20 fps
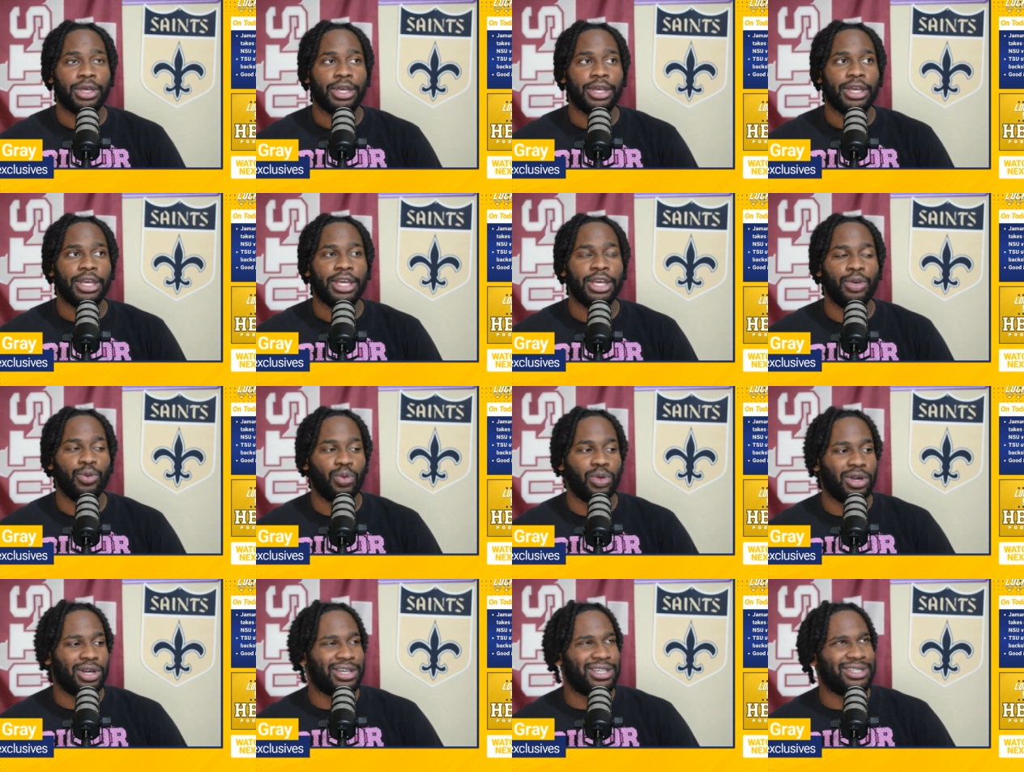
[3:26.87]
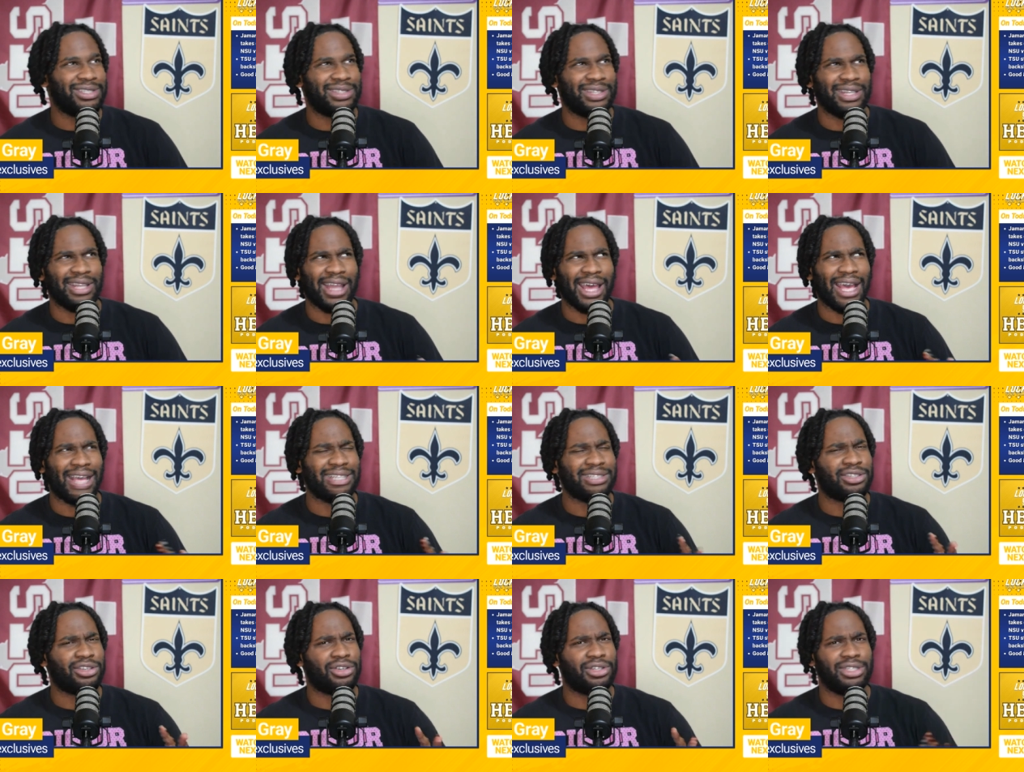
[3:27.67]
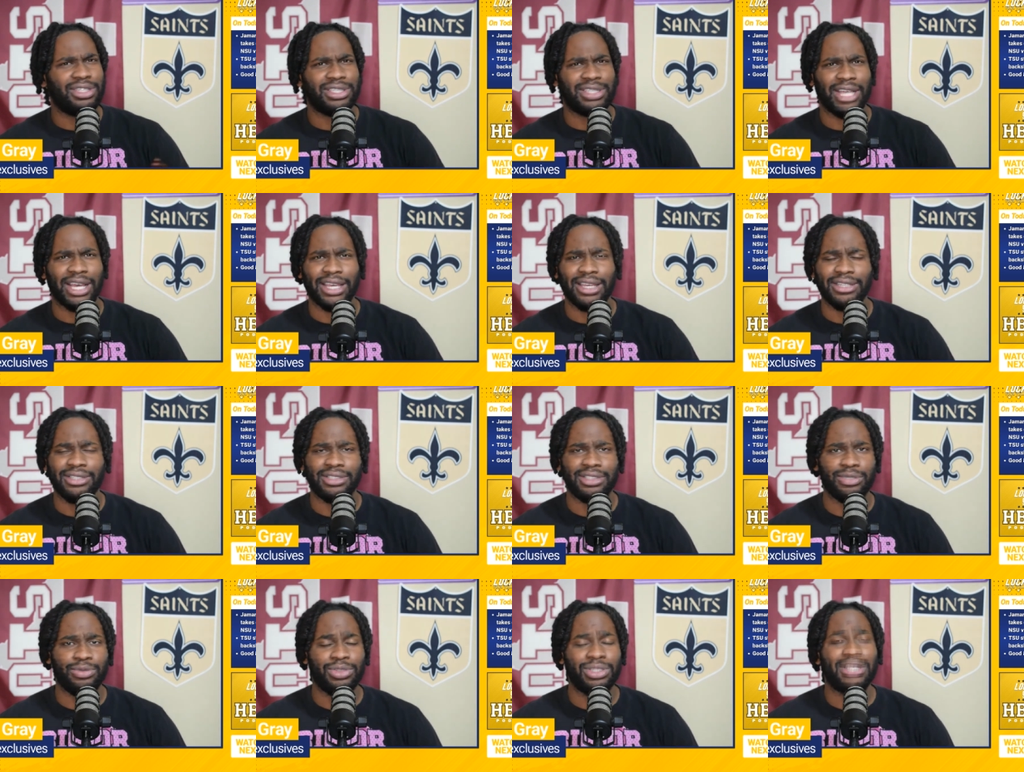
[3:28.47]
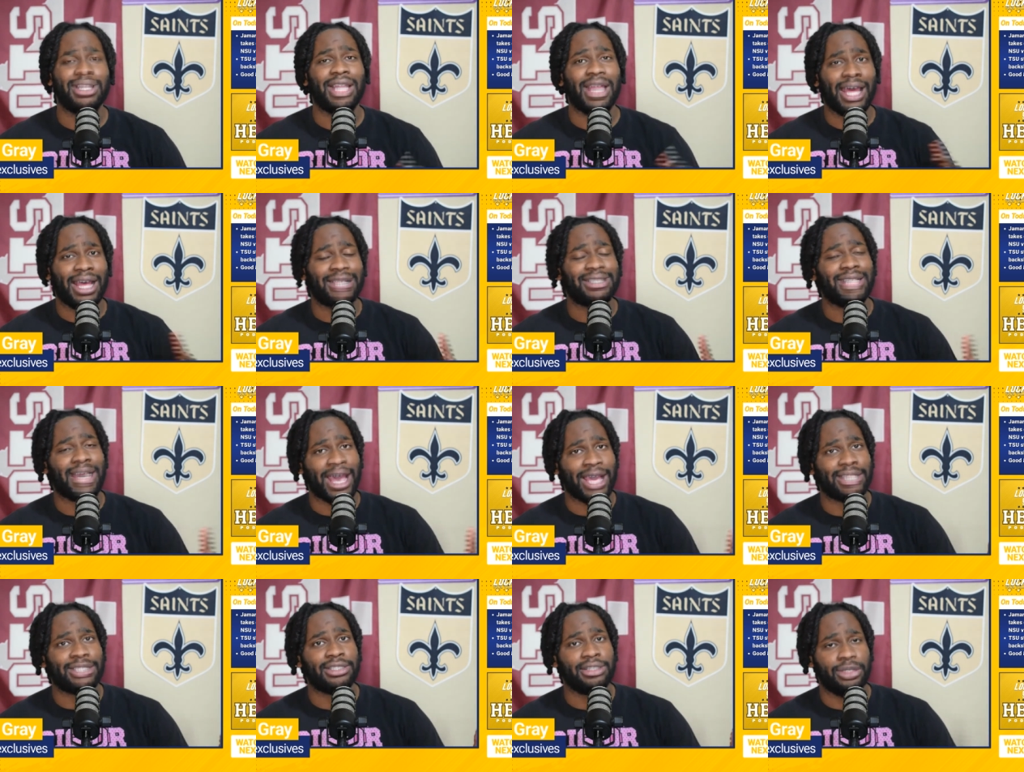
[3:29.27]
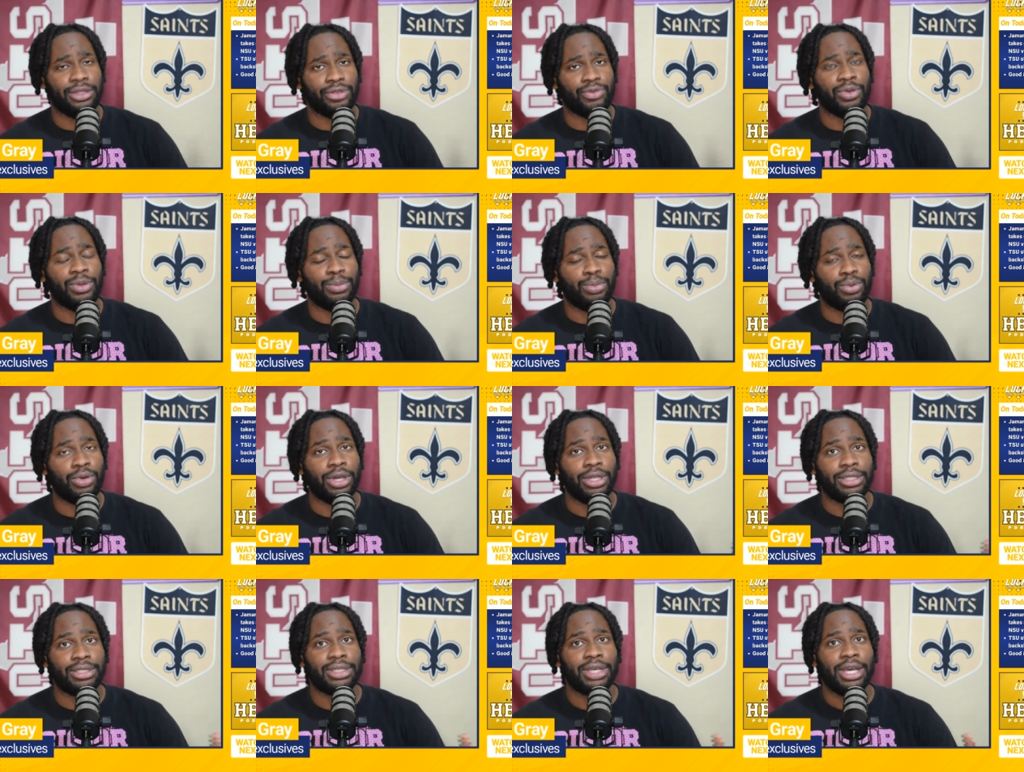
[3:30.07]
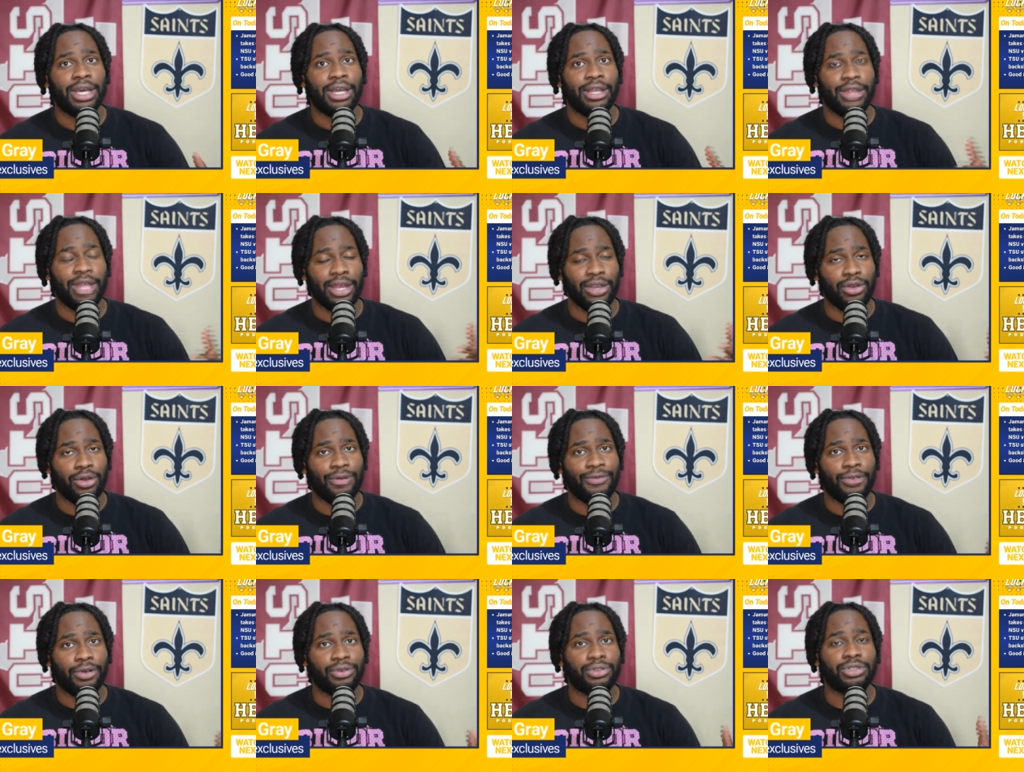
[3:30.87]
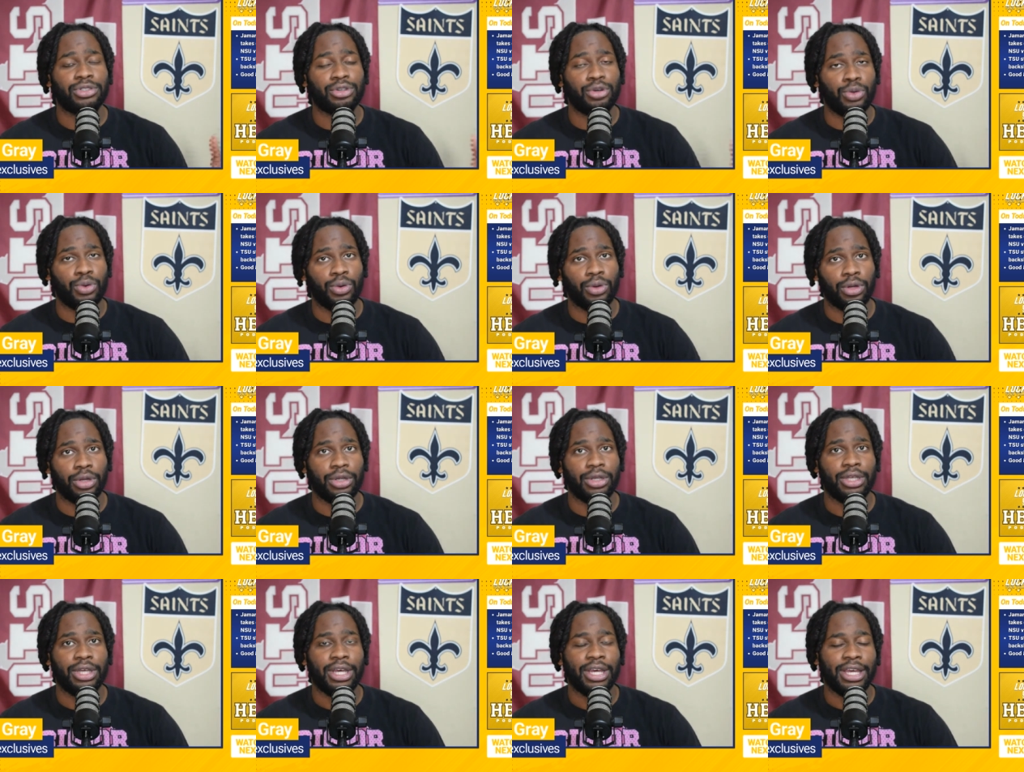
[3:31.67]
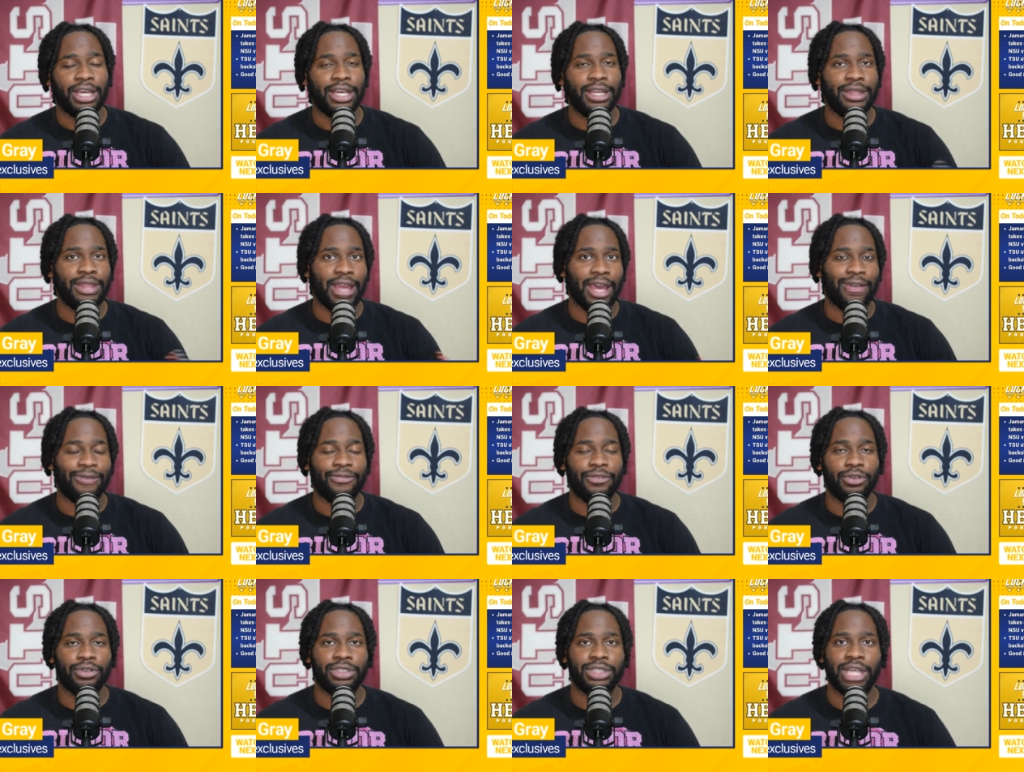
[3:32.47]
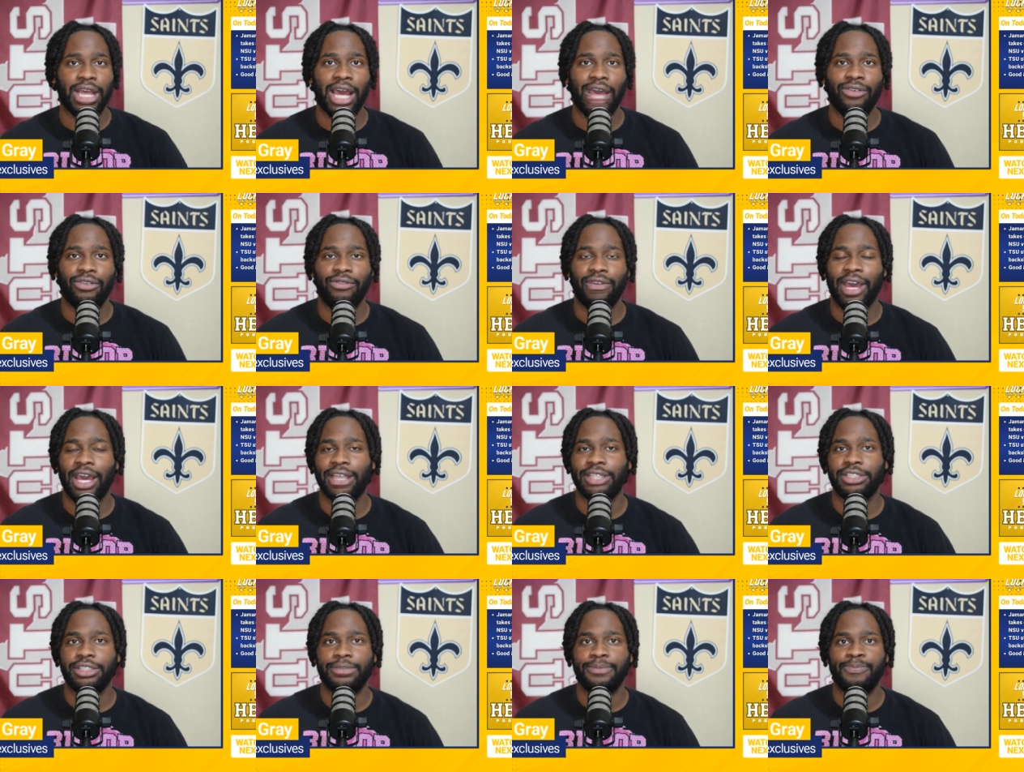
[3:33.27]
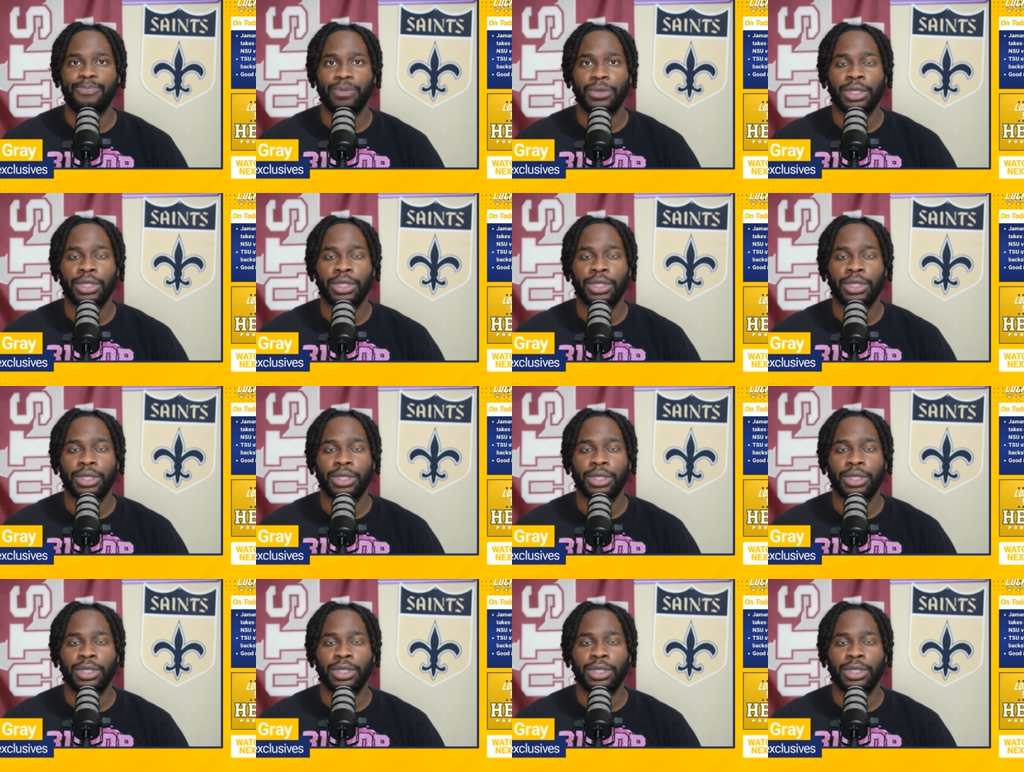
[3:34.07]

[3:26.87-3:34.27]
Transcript: It was the last 30 seconds. It was the last actually 3 points that Norfolk scored in that first half of action.